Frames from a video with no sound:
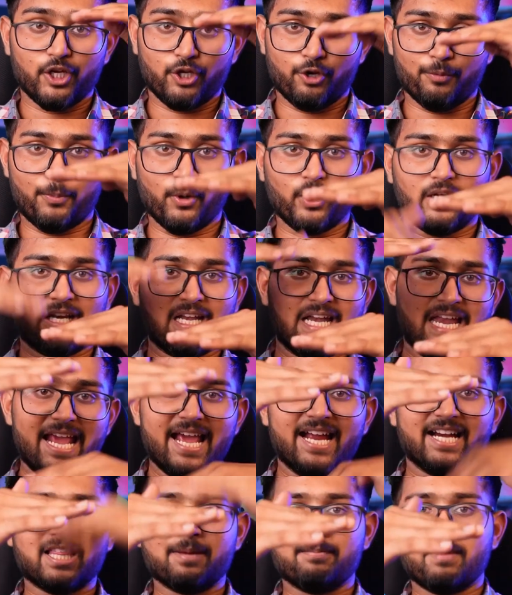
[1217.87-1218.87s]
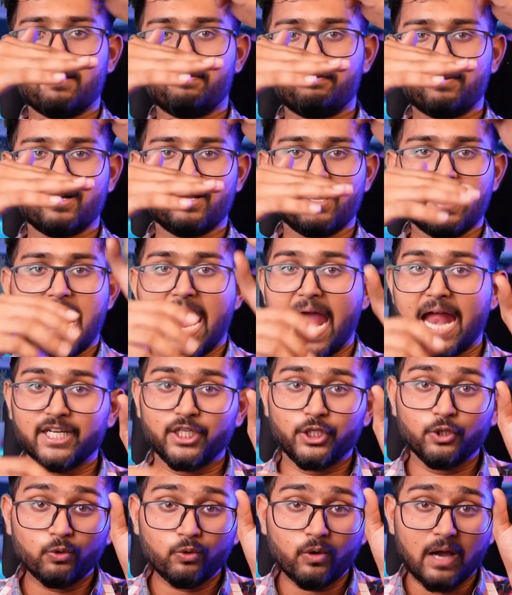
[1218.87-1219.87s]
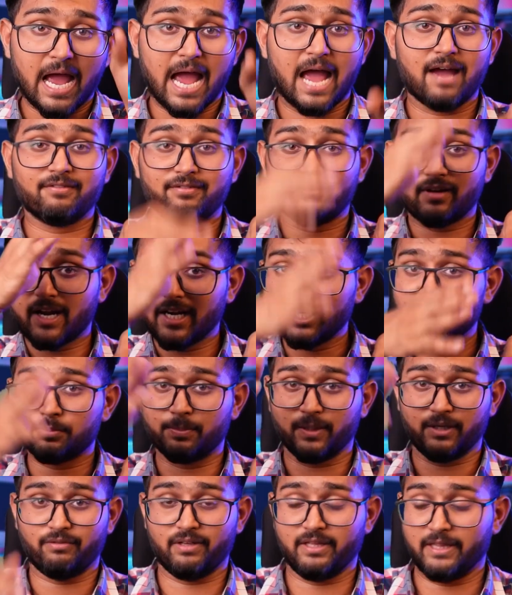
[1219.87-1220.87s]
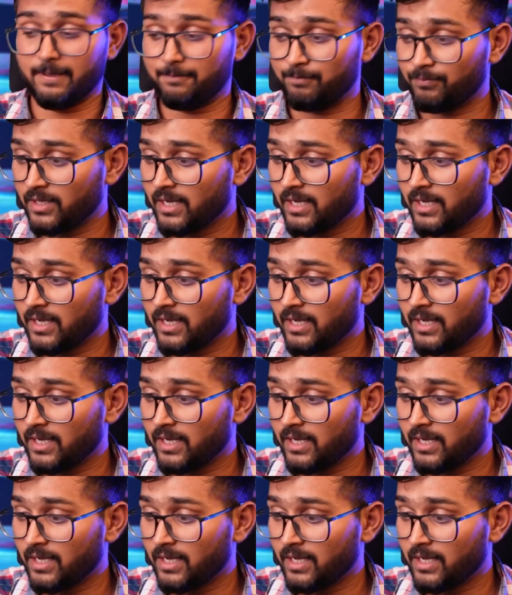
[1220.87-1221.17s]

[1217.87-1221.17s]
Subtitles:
You layer them up and you have cuts between them.